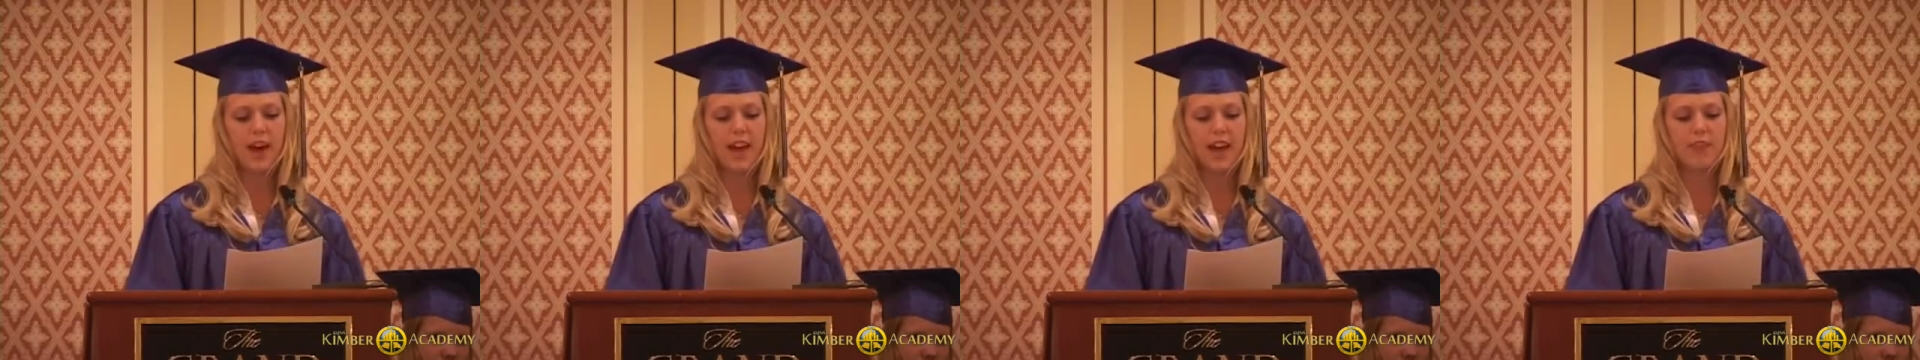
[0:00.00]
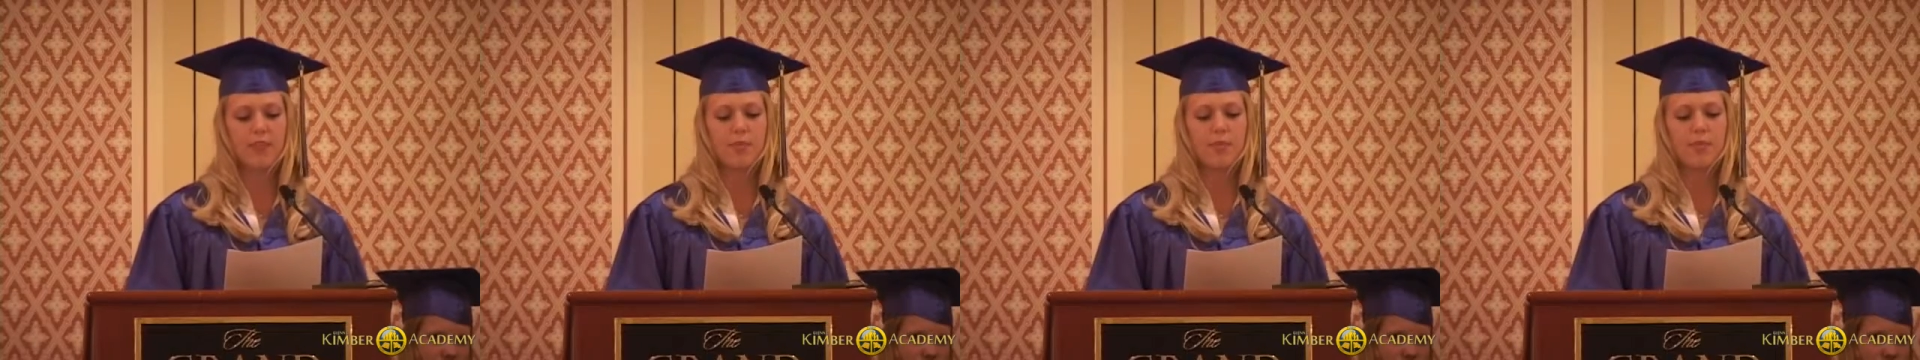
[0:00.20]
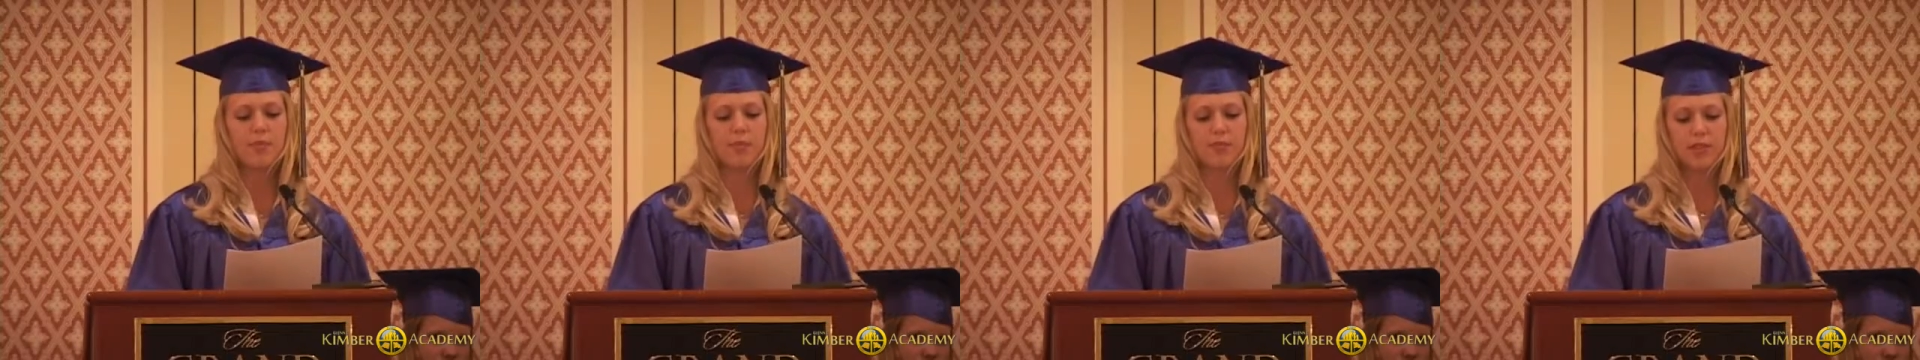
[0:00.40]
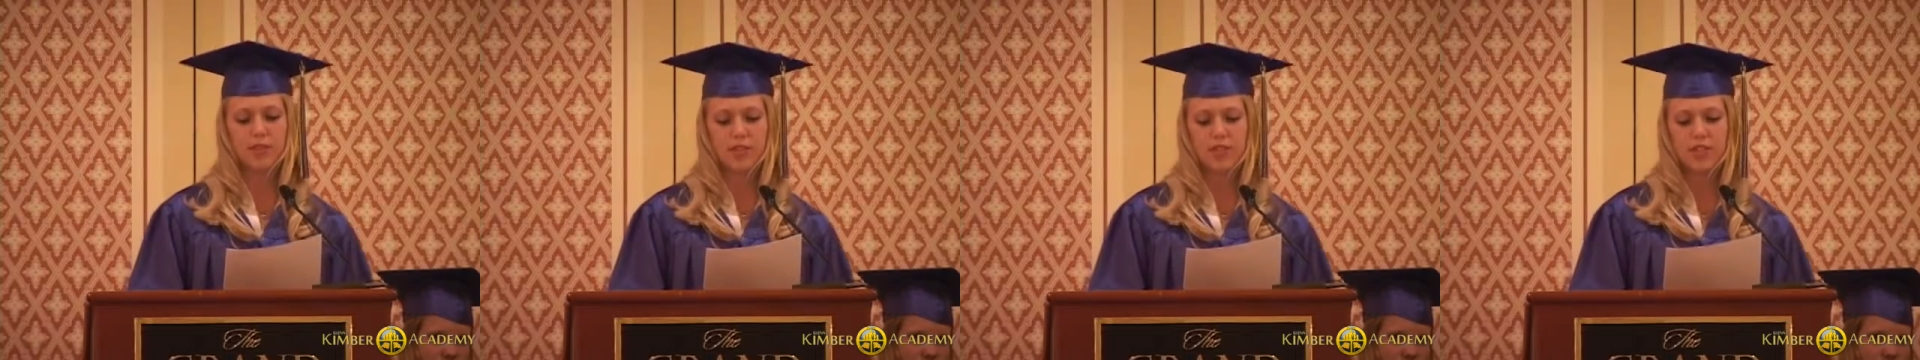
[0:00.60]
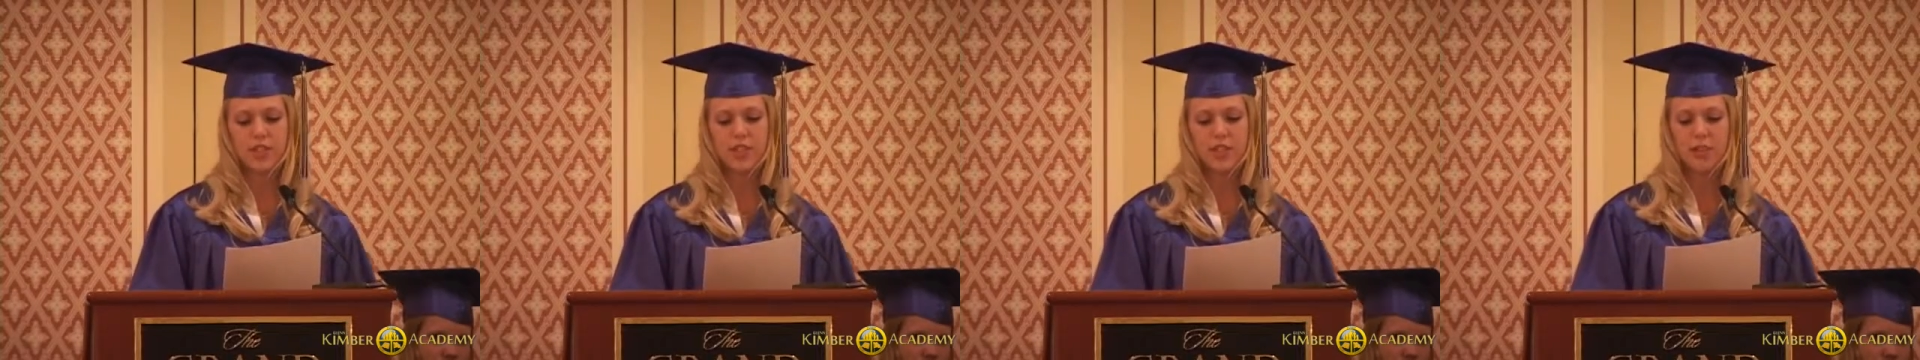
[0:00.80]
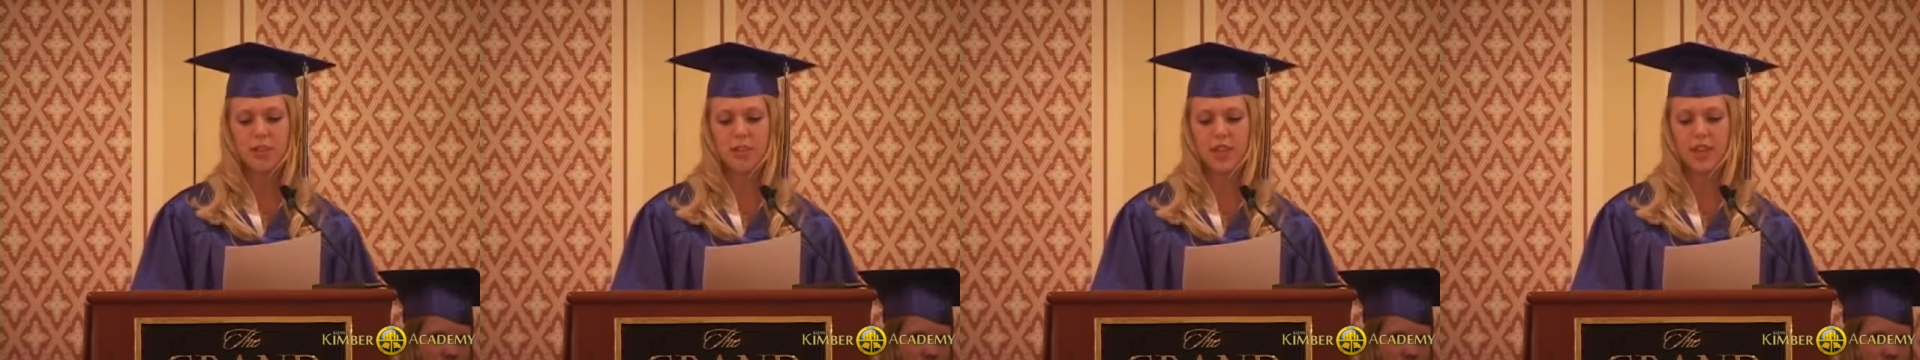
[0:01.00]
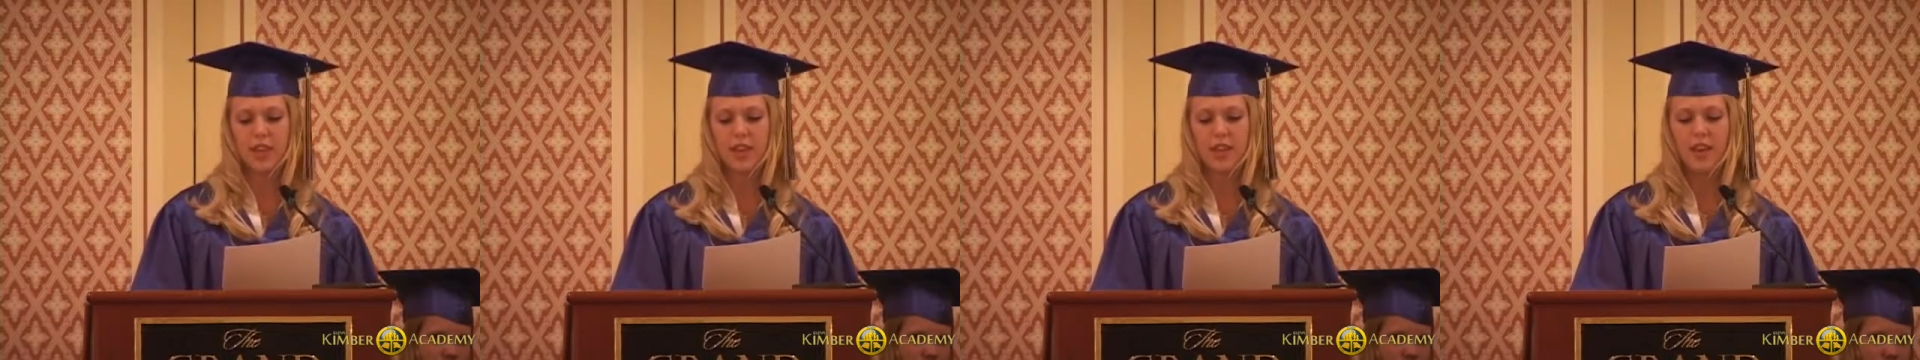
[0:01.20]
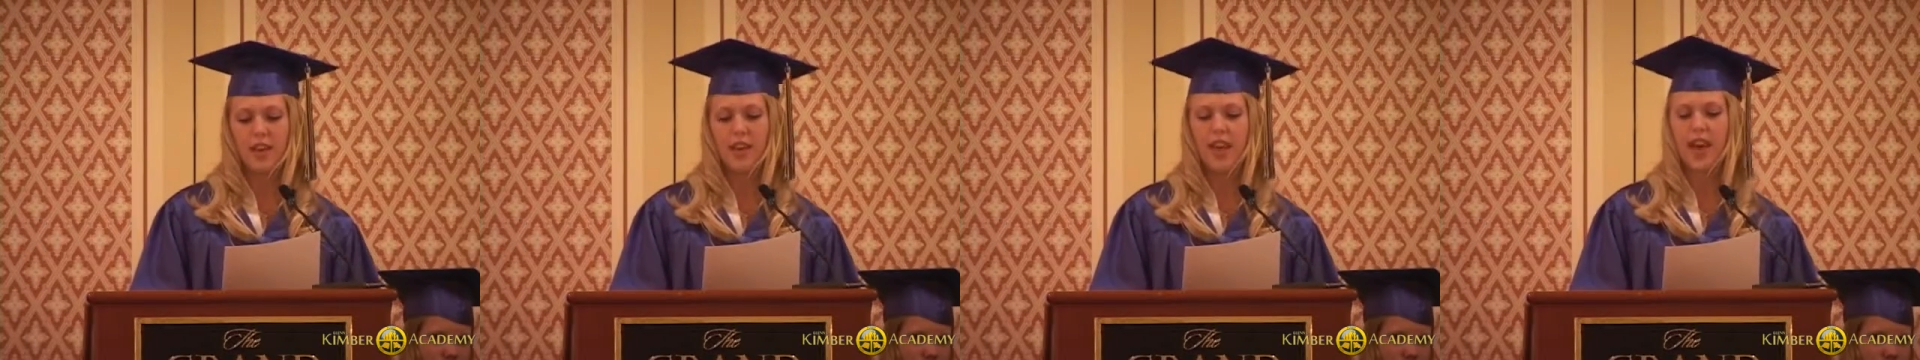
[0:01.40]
I have been privileged to meet